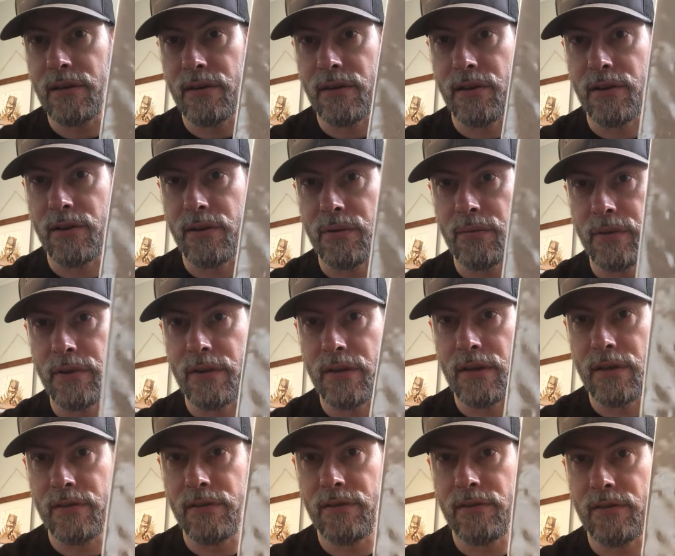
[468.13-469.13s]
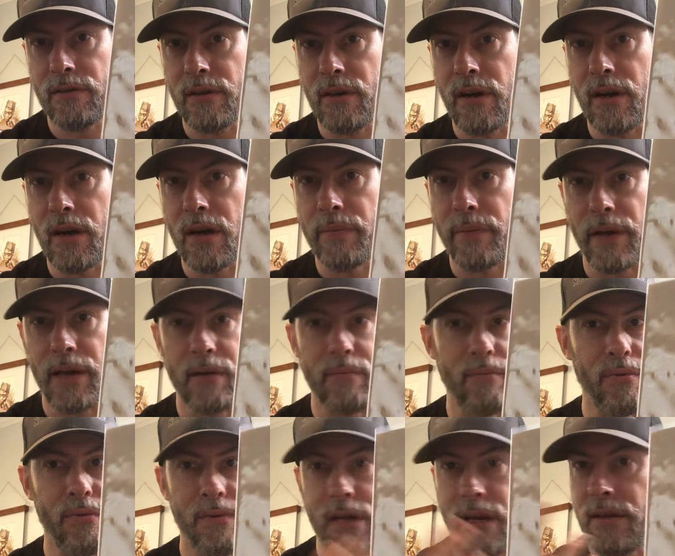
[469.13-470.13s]
here with this. I could
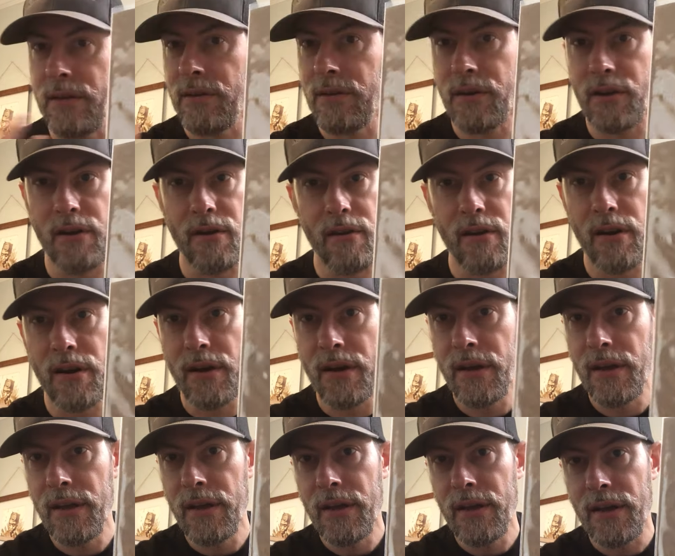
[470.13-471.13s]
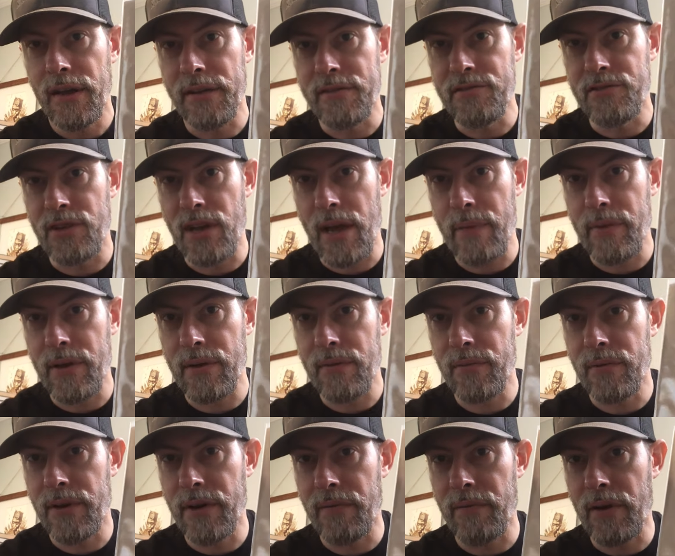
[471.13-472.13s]
put that in the car and jam it
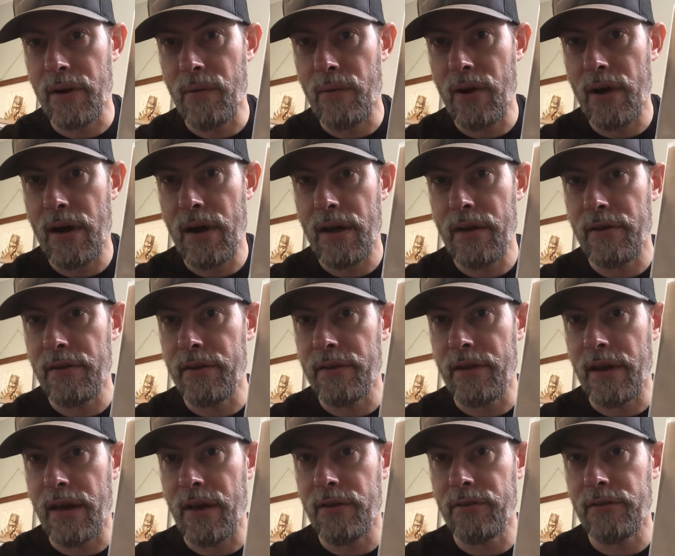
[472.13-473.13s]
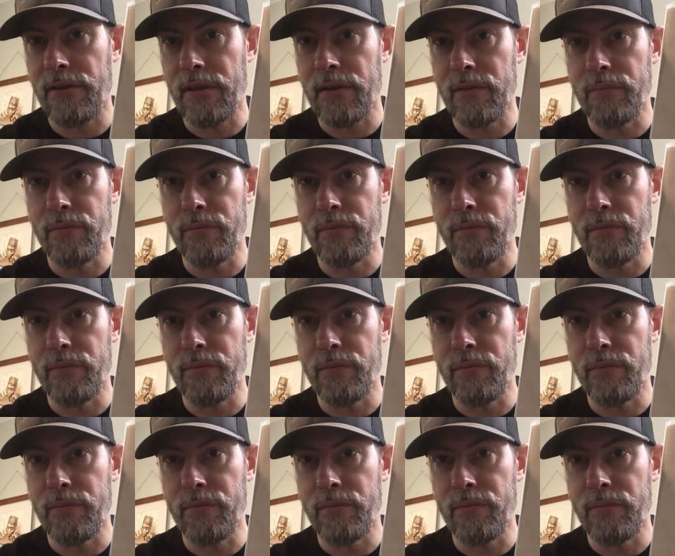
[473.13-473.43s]
whenever I want, or in the house on the